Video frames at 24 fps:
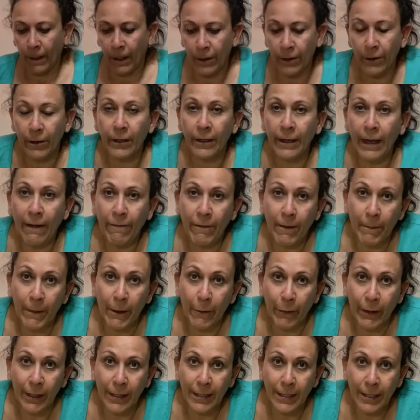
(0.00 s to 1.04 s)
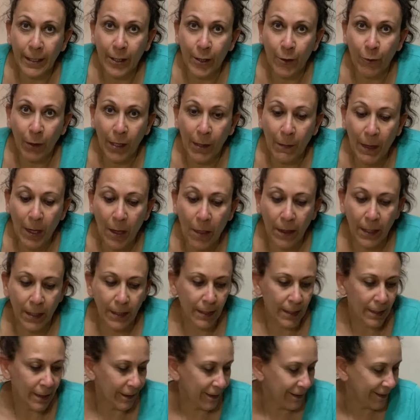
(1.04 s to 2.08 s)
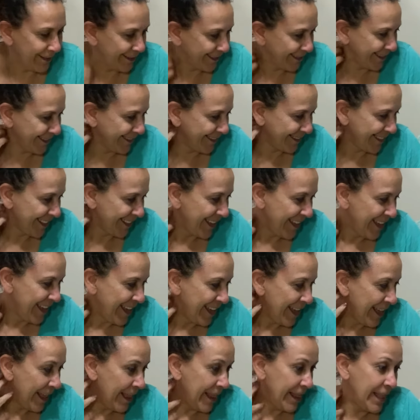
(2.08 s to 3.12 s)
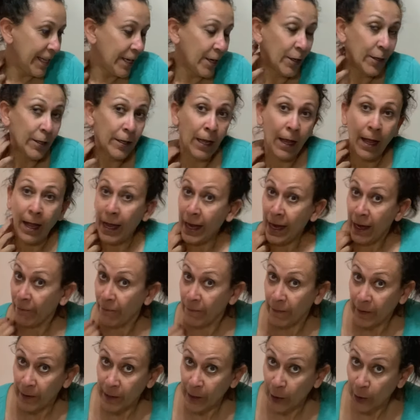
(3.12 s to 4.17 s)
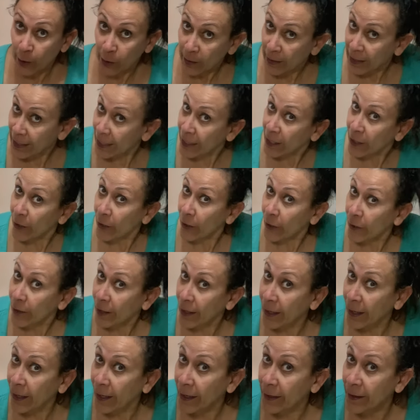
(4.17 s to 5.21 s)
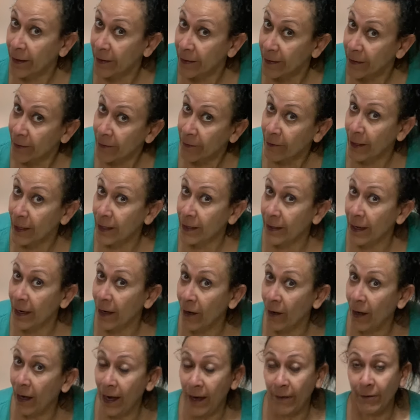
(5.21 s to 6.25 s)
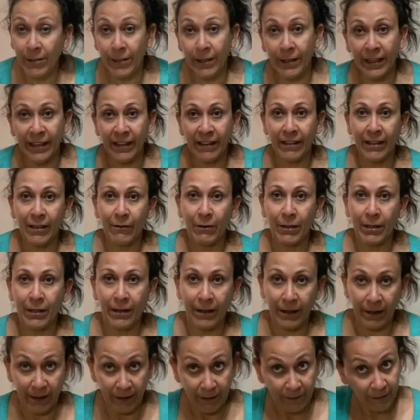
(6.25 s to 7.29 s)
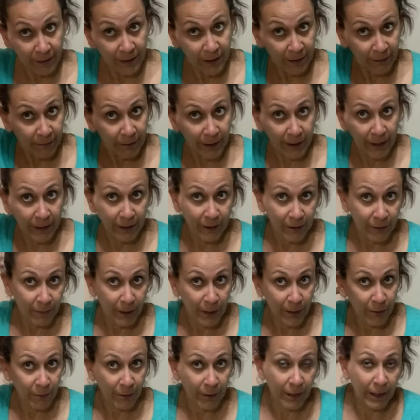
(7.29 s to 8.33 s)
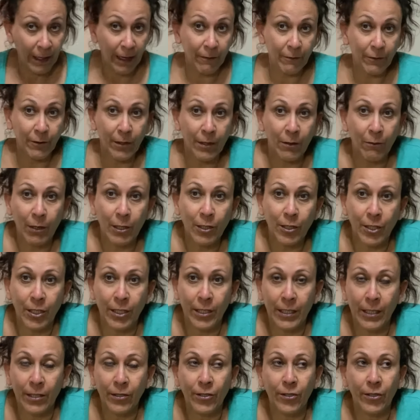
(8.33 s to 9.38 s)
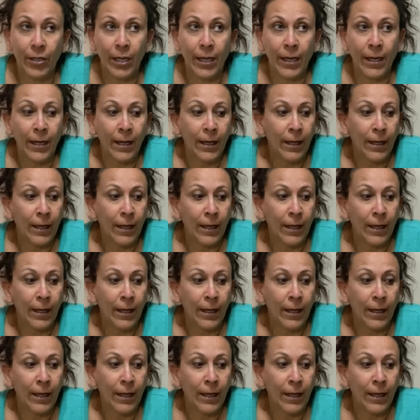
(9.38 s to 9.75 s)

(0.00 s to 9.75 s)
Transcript: gonna laugh at me when I tell you why I bought this. I have very curly hair, and right now I haven't done anything with it. I didn't really do much with it after I washed it yesterday.